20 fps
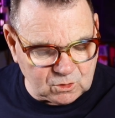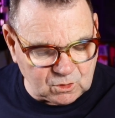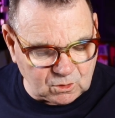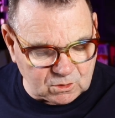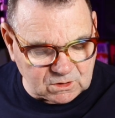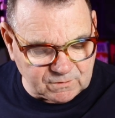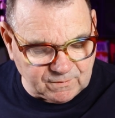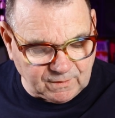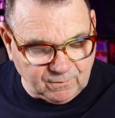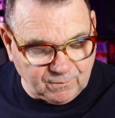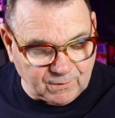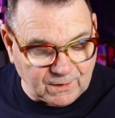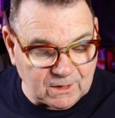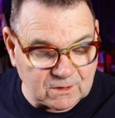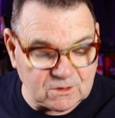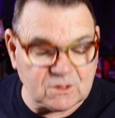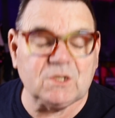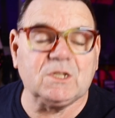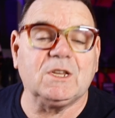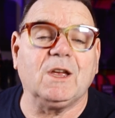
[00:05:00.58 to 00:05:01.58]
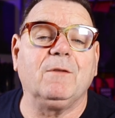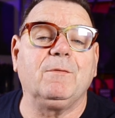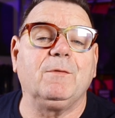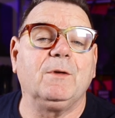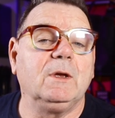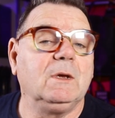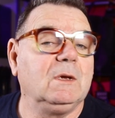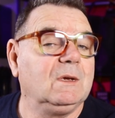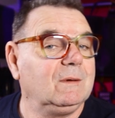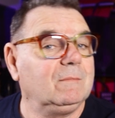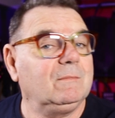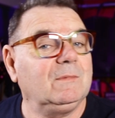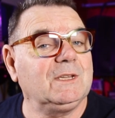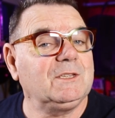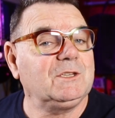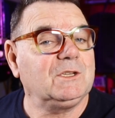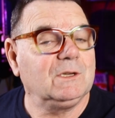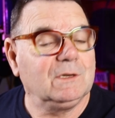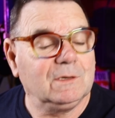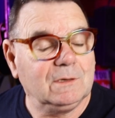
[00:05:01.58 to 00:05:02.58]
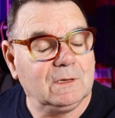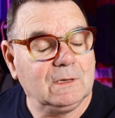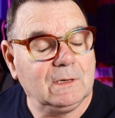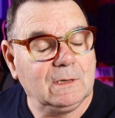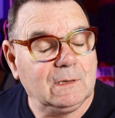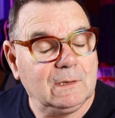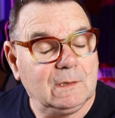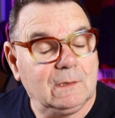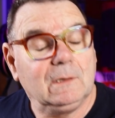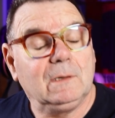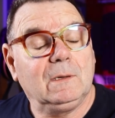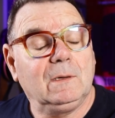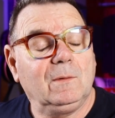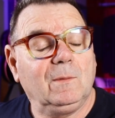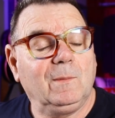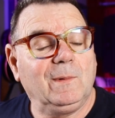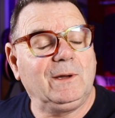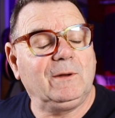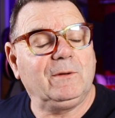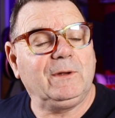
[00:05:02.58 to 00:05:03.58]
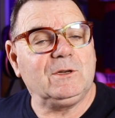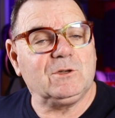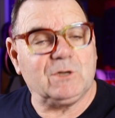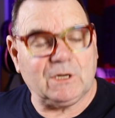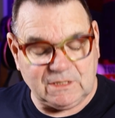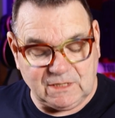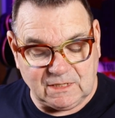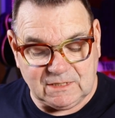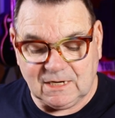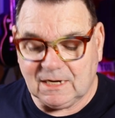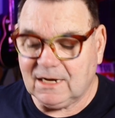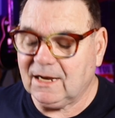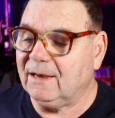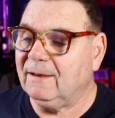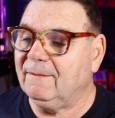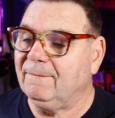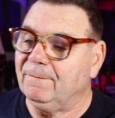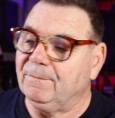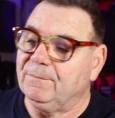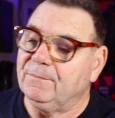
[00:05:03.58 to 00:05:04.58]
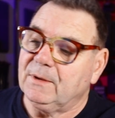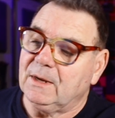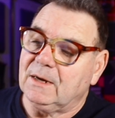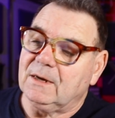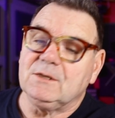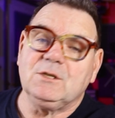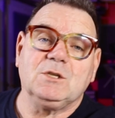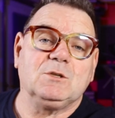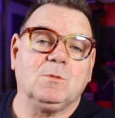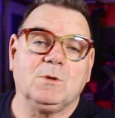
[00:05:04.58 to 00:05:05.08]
sorts of advanced stuff, which we're not interested today. I just